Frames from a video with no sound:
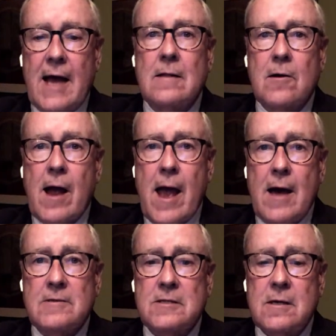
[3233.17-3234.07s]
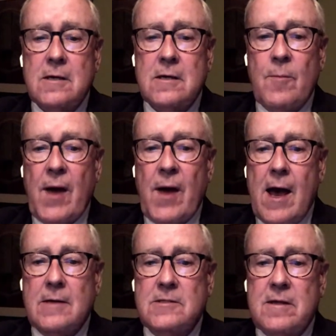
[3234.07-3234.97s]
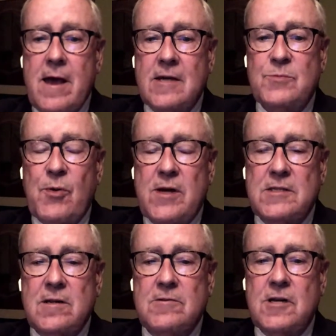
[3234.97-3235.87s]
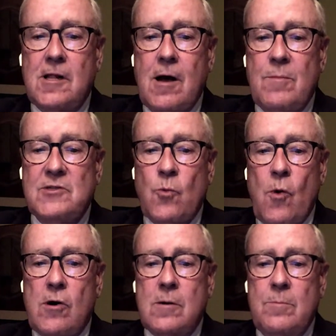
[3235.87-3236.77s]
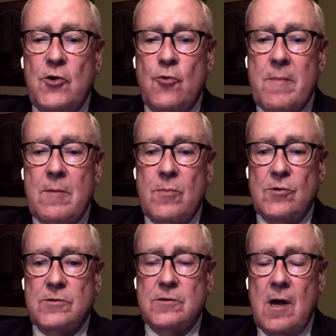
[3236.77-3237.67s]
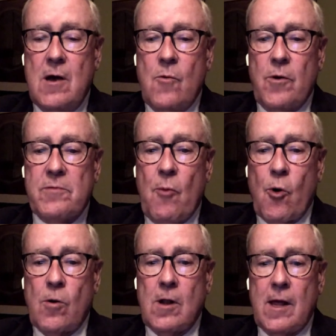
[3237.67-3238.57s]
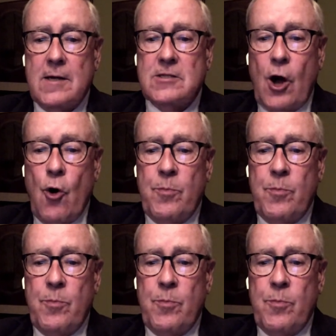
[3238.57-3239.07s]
Tyler asks In the past, the ex president's club has welcomed new members with more or less